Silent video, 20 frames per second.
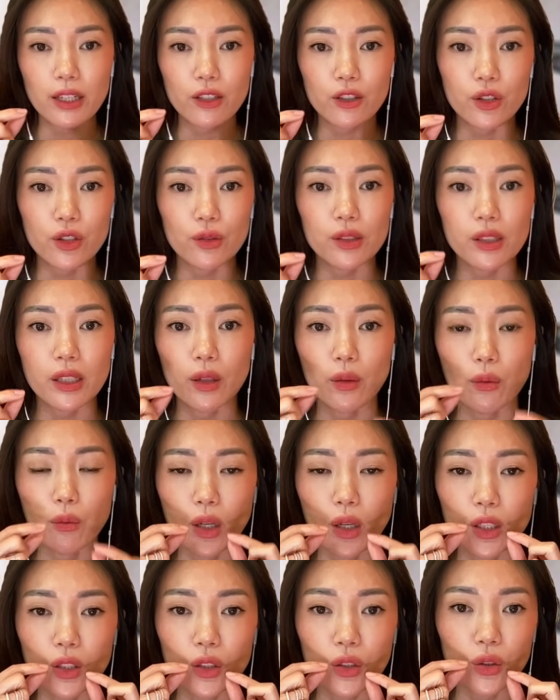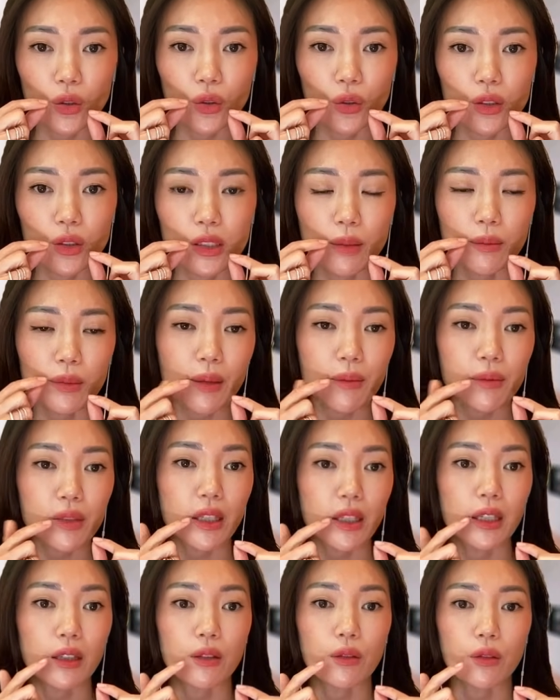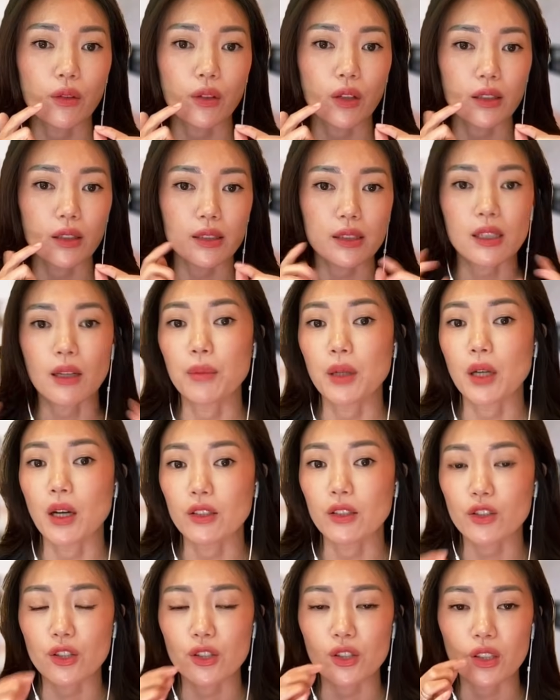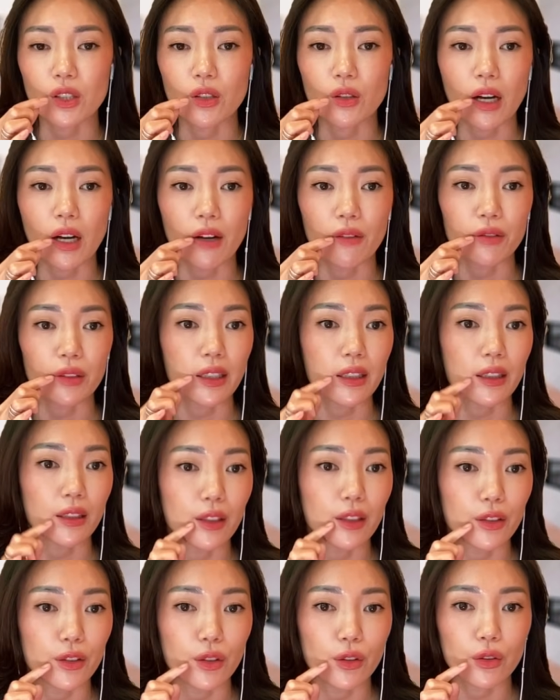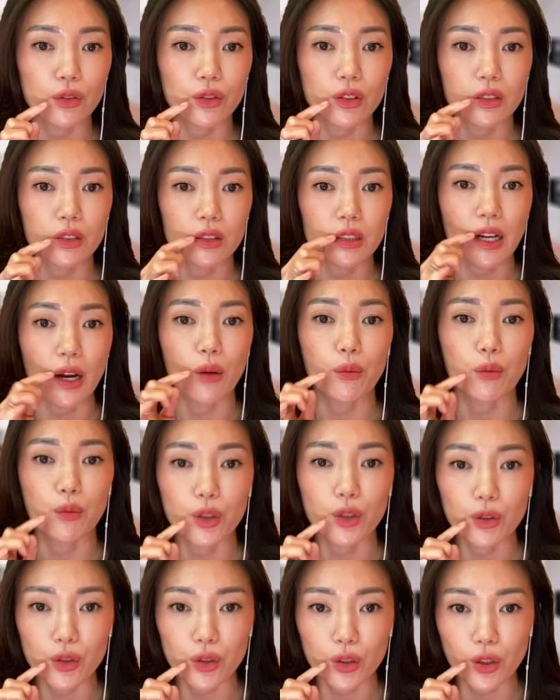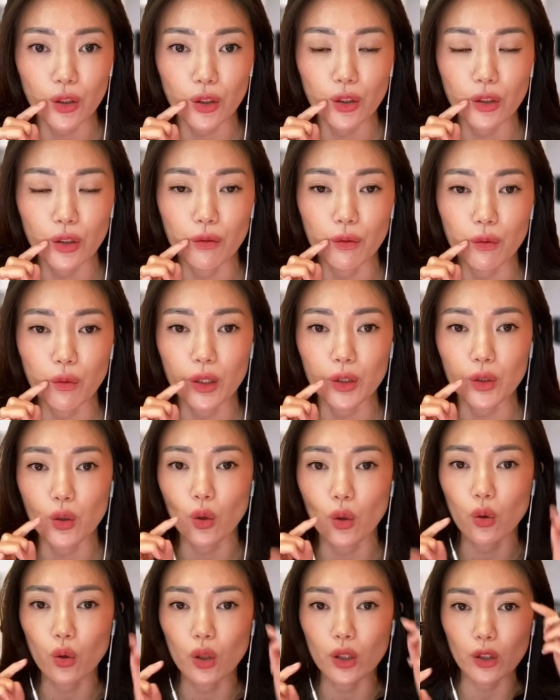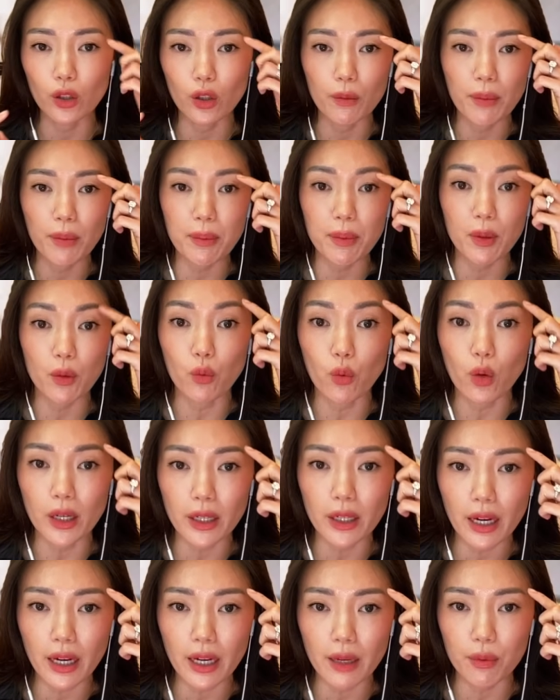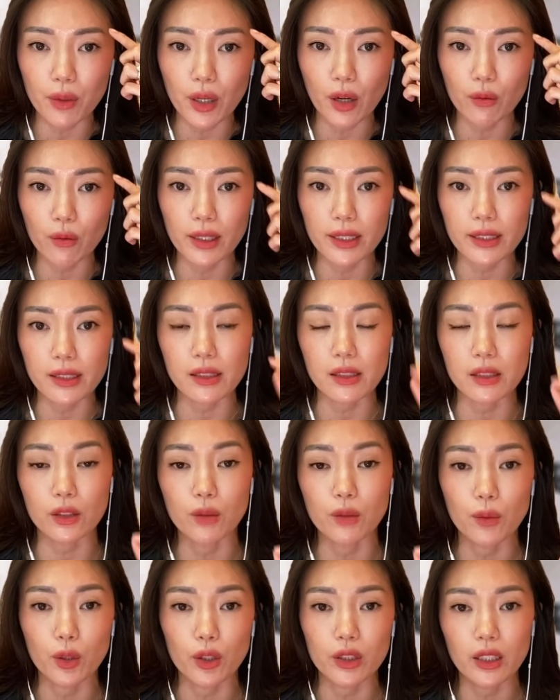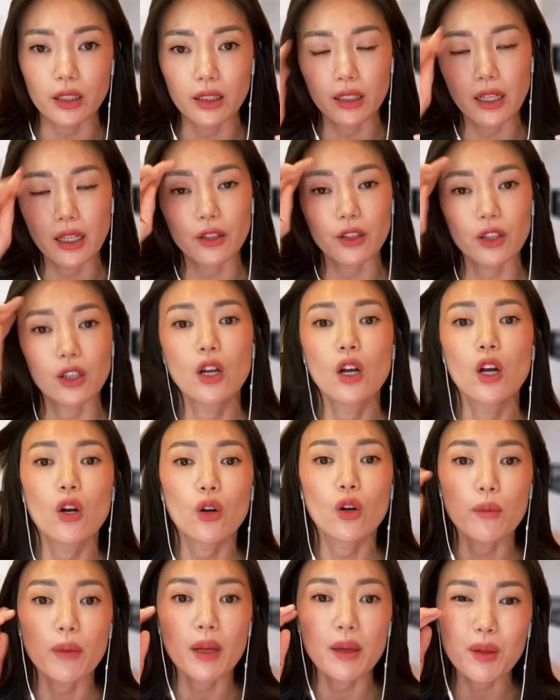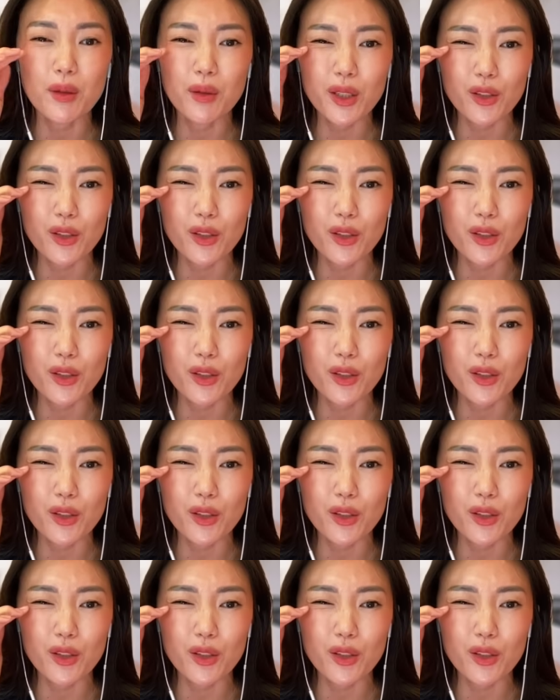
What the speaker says: she was like, when you sometimes like subconsciously you'll have like a little downward turn of one corner, or maybe one eyebrow raises a little more than the other, or maybe when you